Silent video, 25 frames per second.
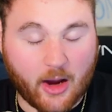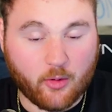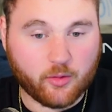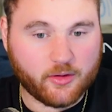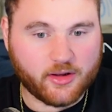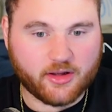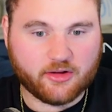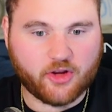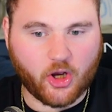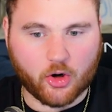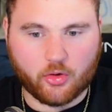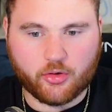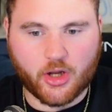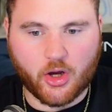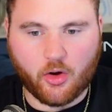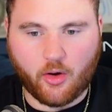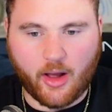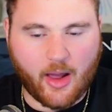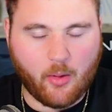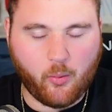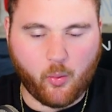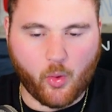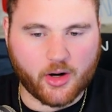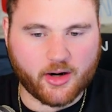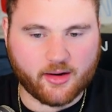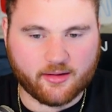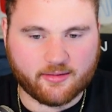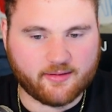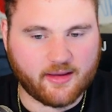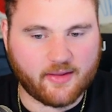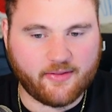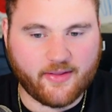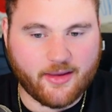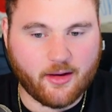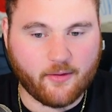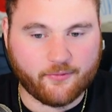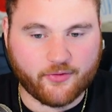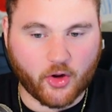I really don't know. I want to say
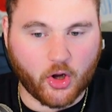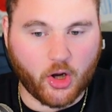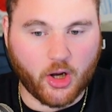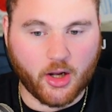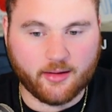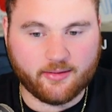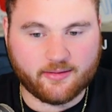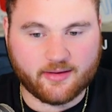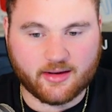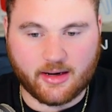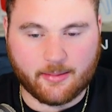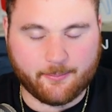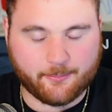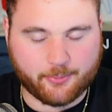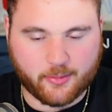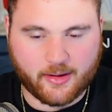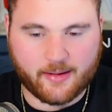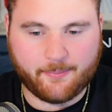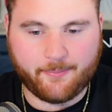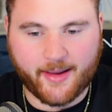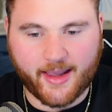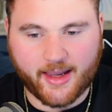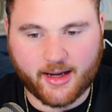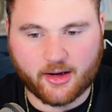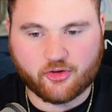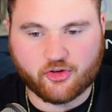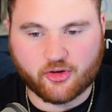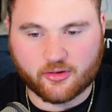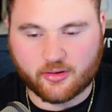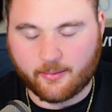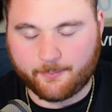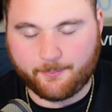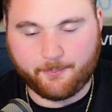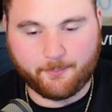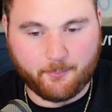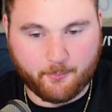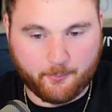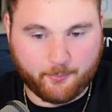that you have to hunt it and pre-package it
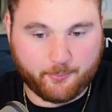to,